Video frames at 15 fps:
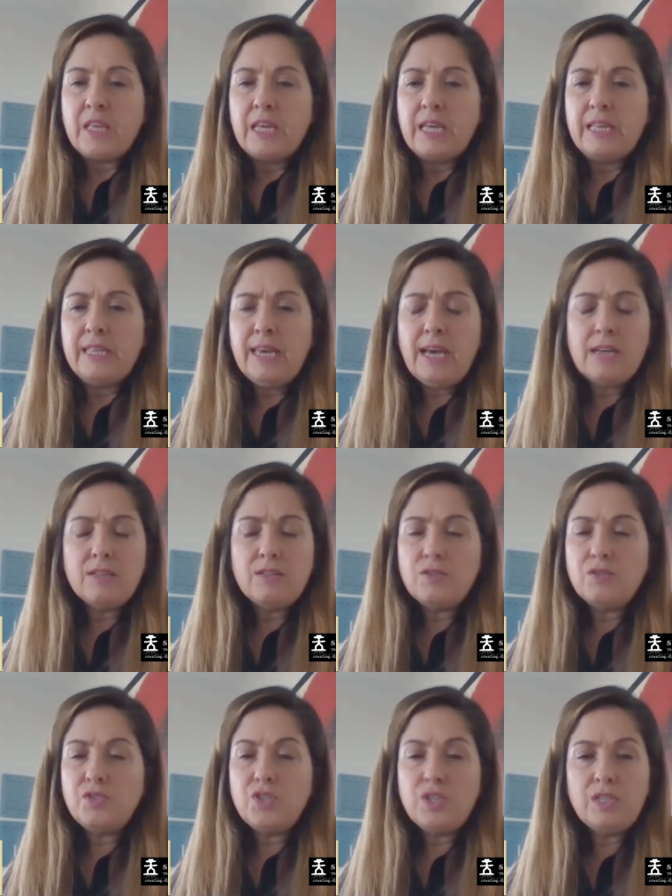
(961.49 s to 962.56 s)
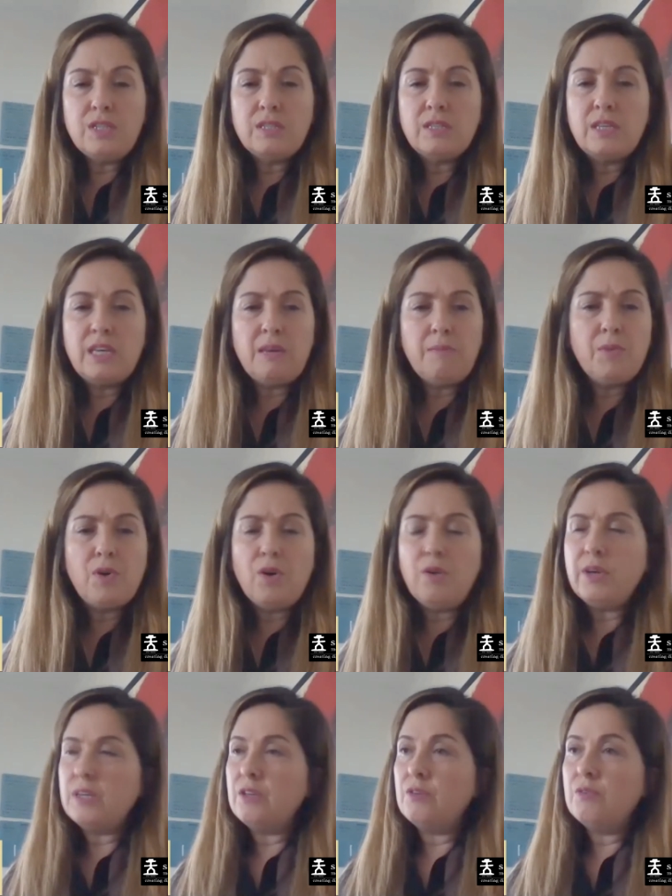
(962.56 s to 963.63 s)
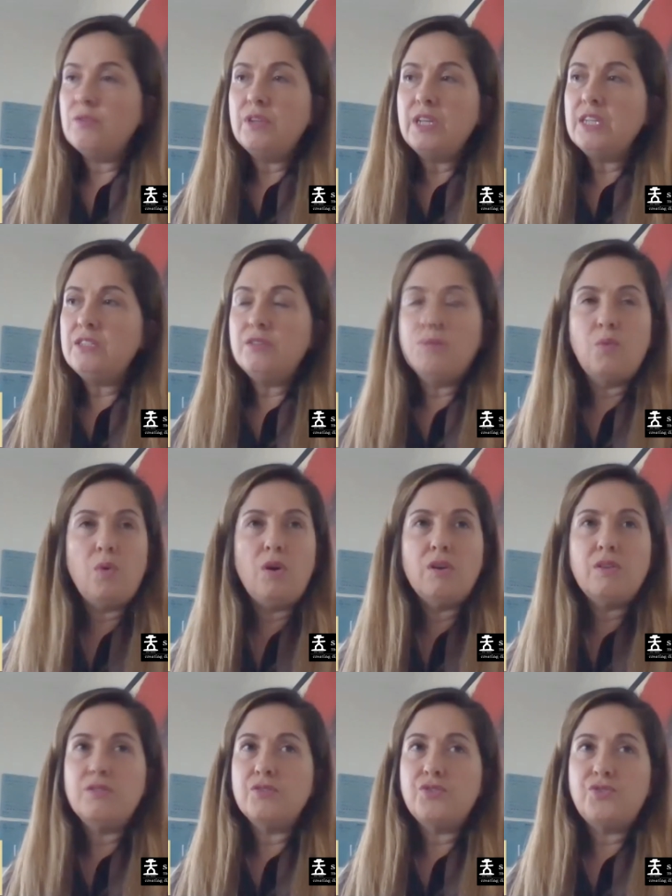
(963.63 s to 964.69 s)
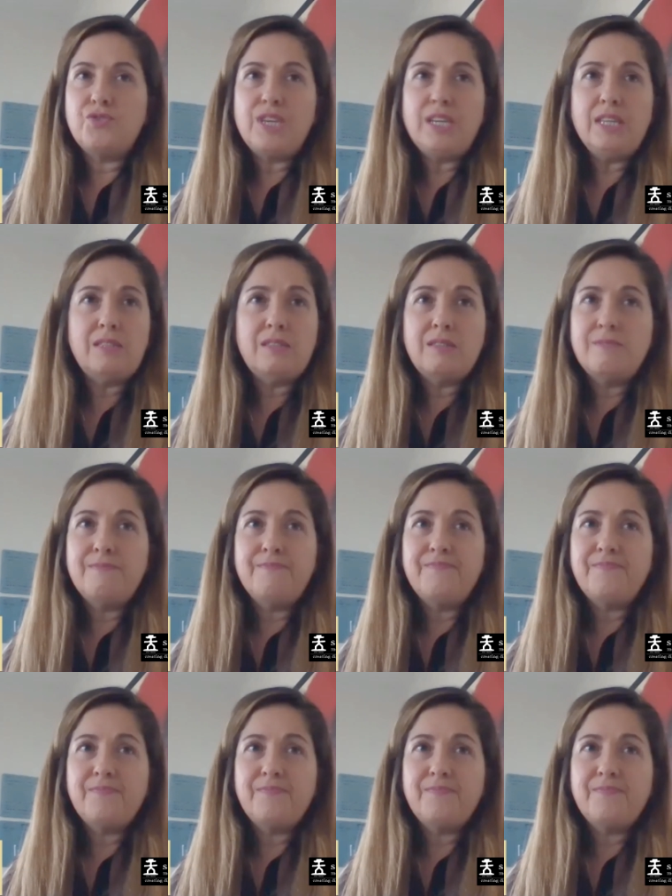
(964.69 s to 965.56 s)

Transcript: yeah, so just keep going. You need to walk those streets.